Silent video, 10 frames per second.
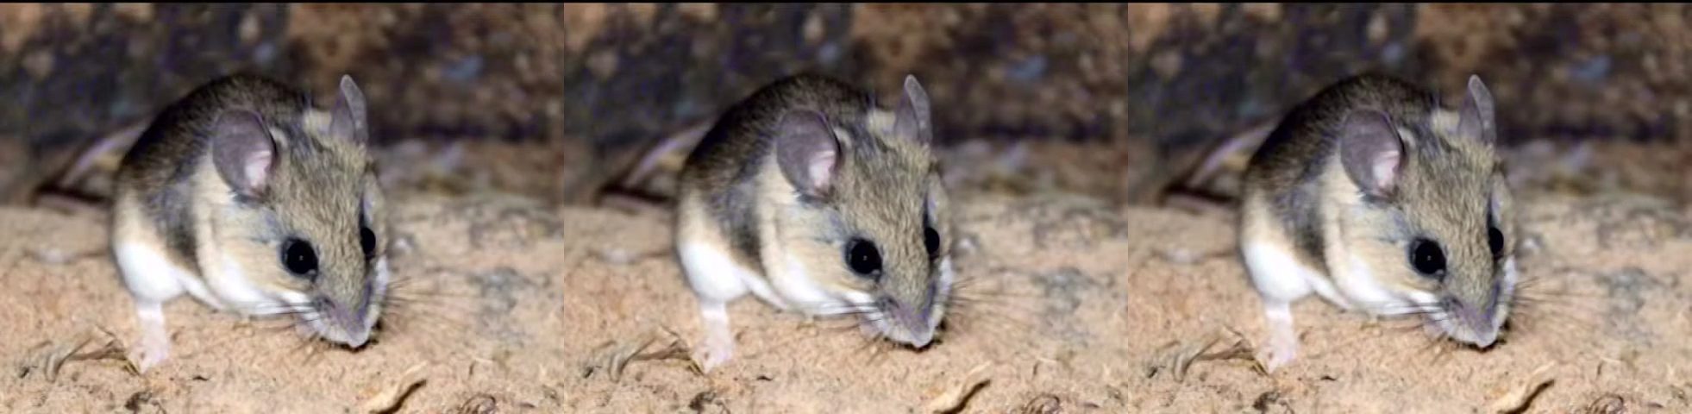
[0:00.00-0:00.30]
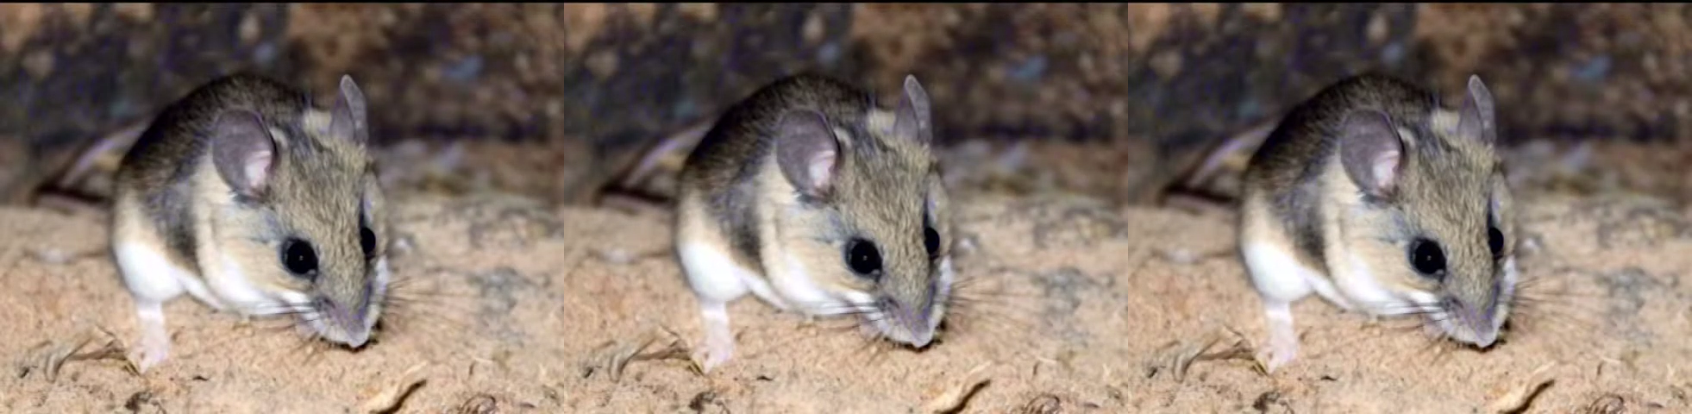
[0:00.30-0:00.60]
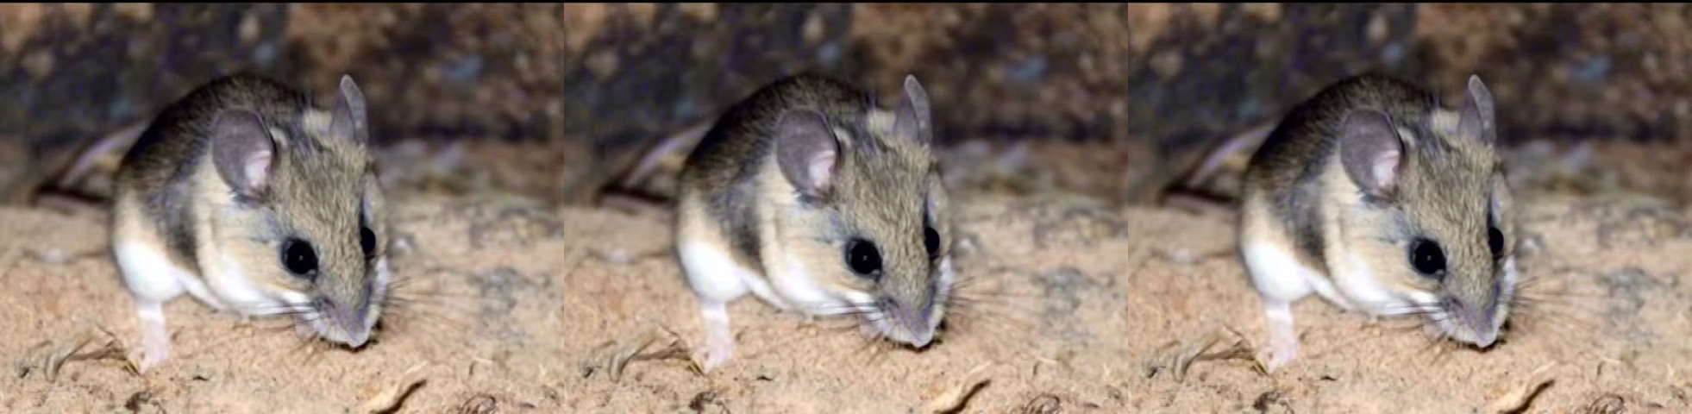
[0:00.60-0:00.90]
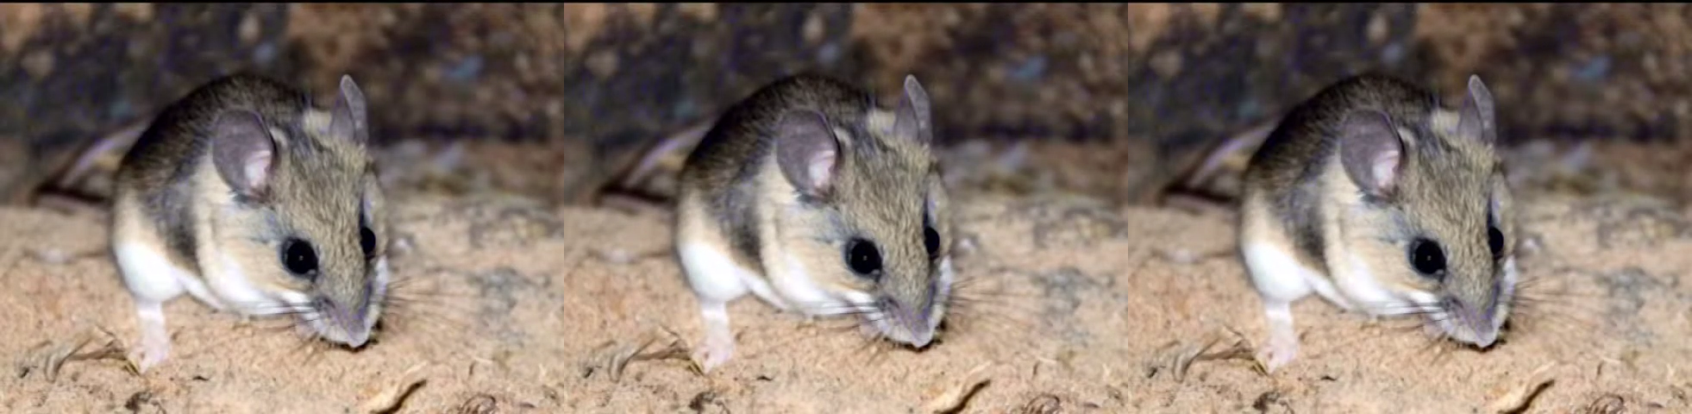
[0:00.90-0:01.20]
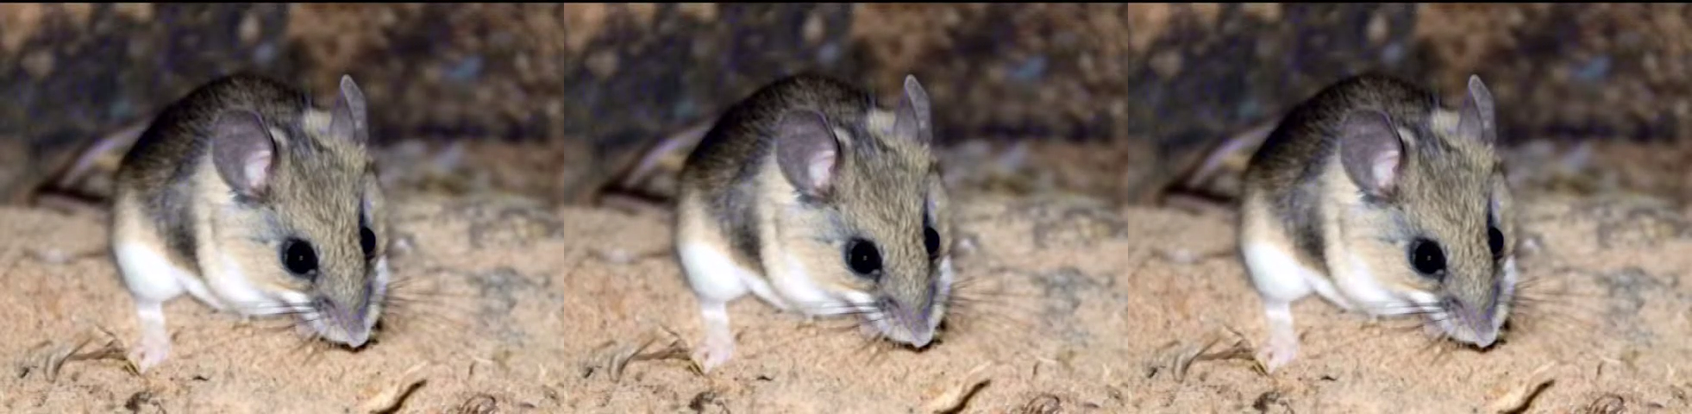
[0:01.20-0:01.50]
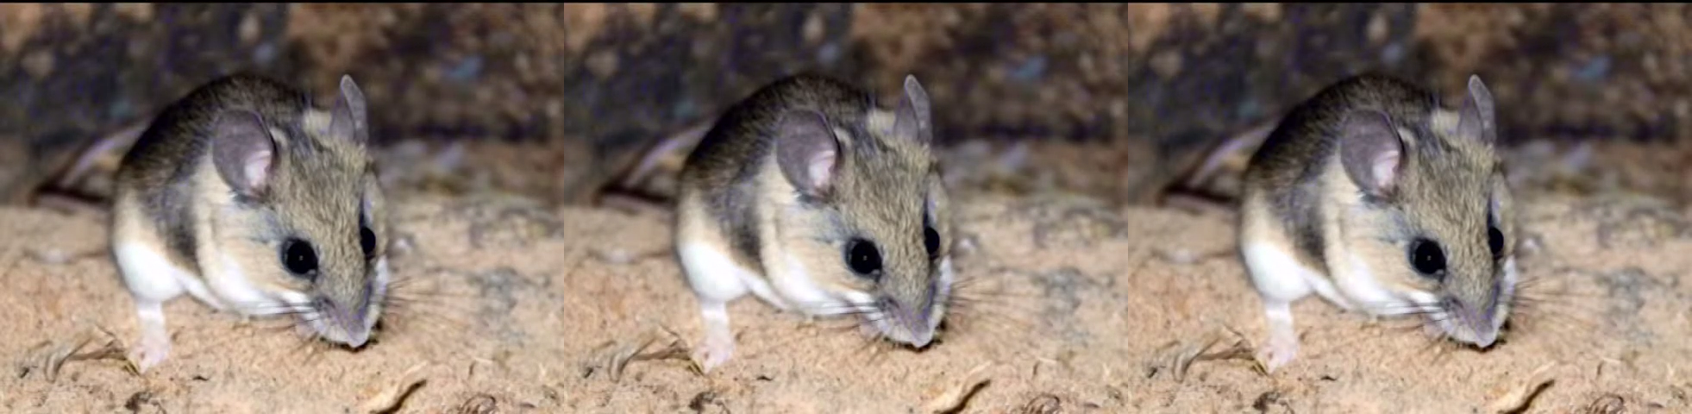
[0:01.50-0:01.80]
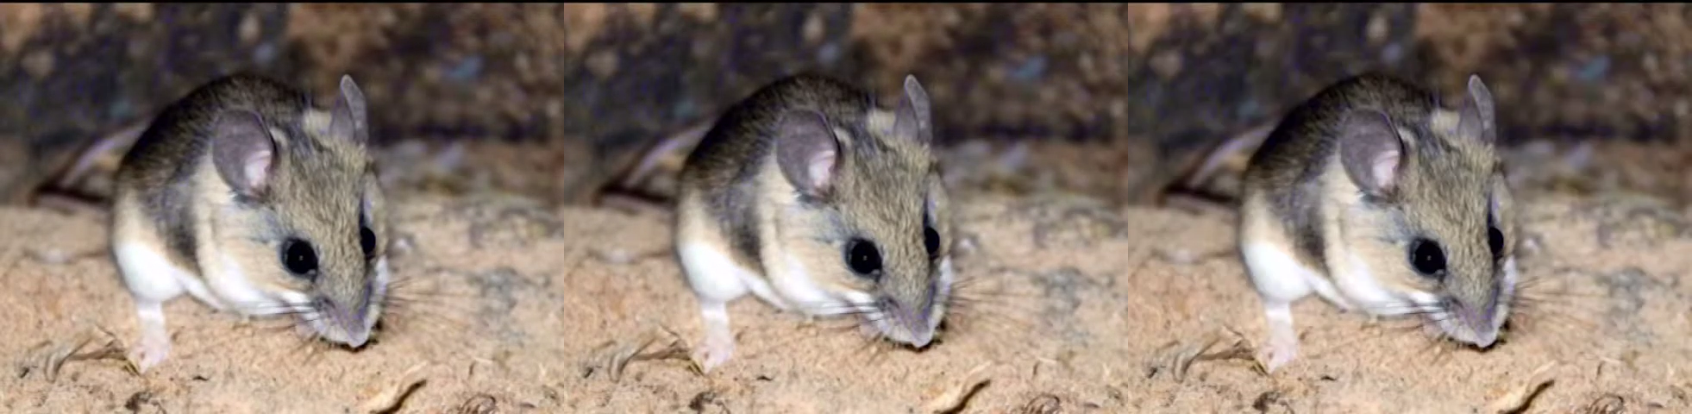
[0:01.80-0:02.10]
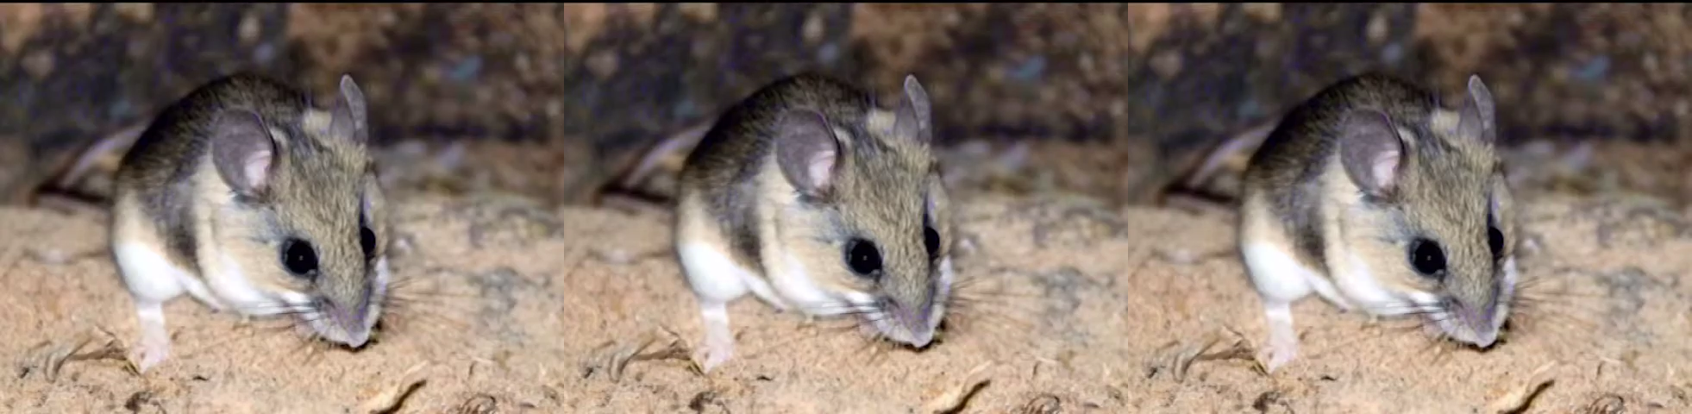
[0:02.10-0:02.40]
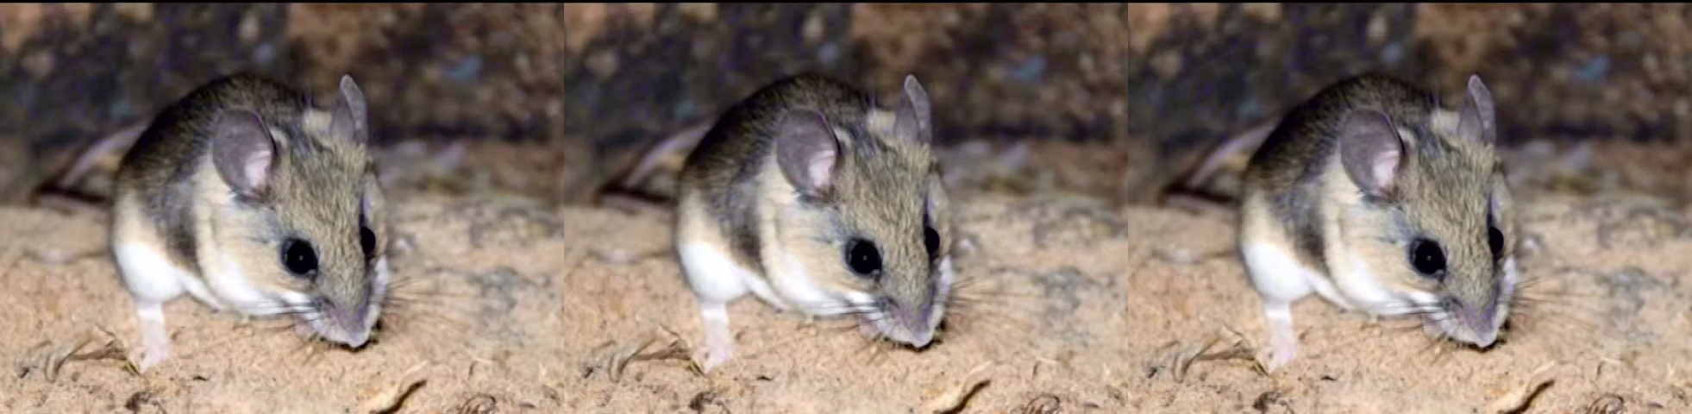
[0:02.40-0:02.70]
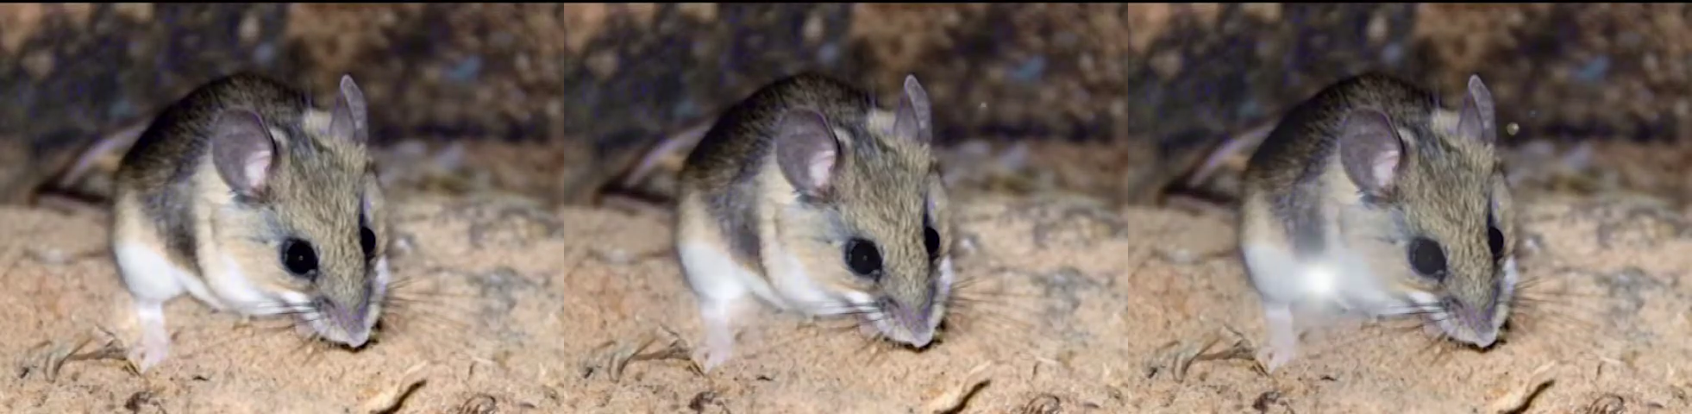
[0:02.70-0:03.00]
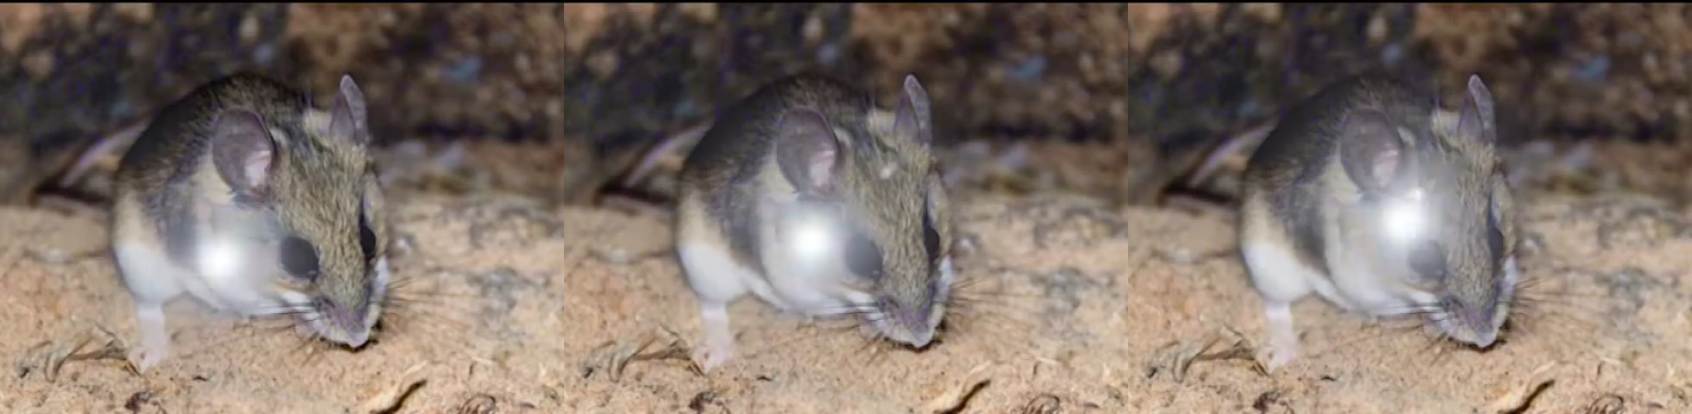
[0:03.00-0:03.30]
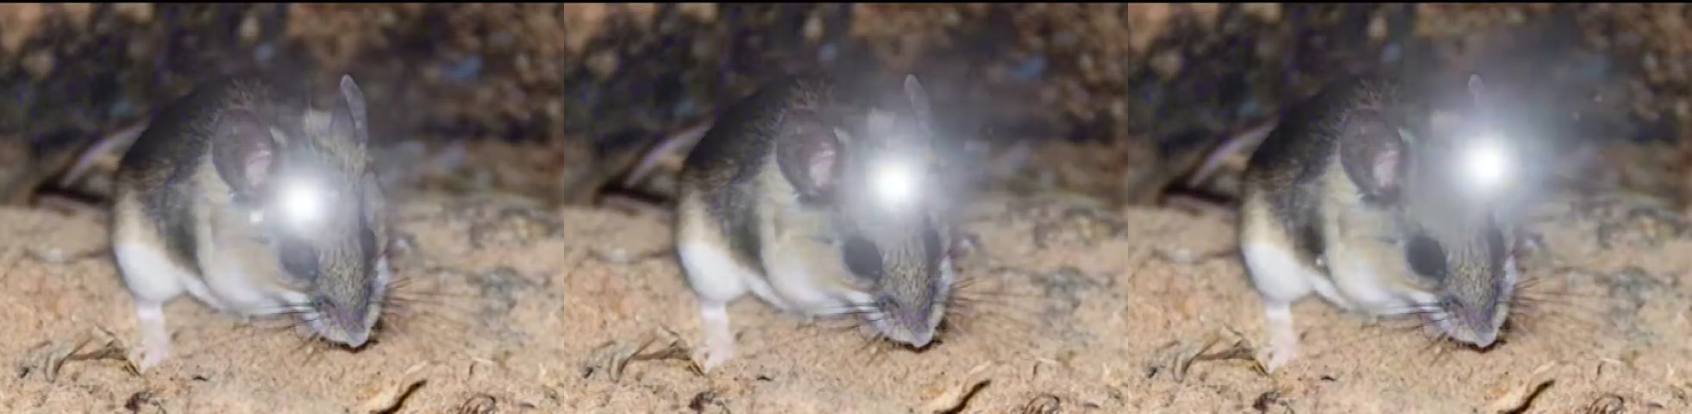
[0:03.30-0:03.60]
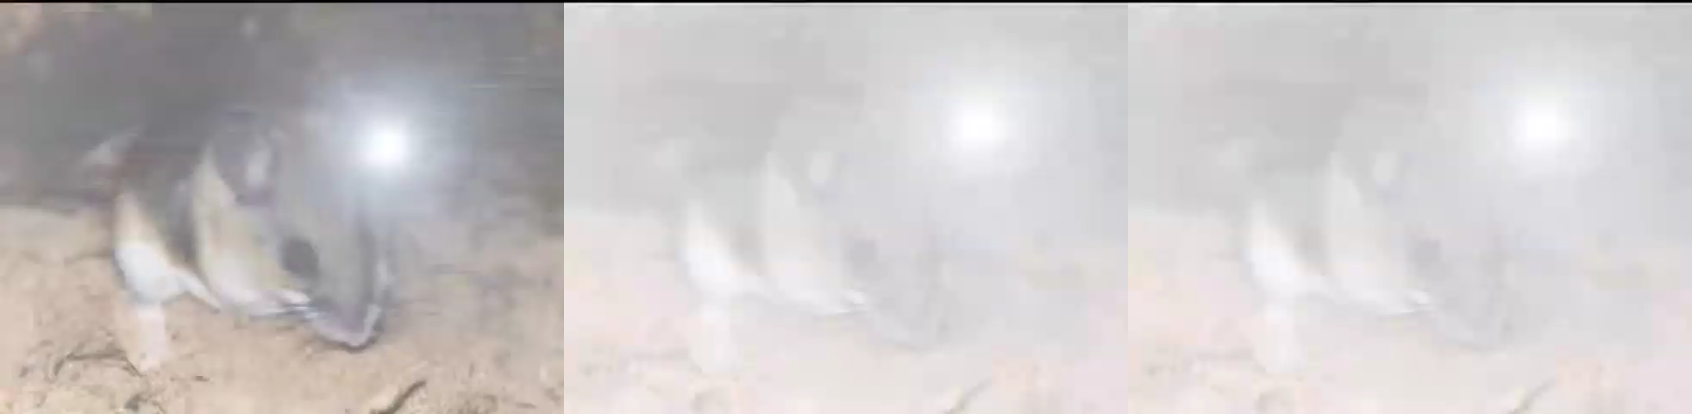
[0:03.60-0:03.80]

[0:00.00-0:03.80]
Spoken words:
No face is visible, so there are no lips to read.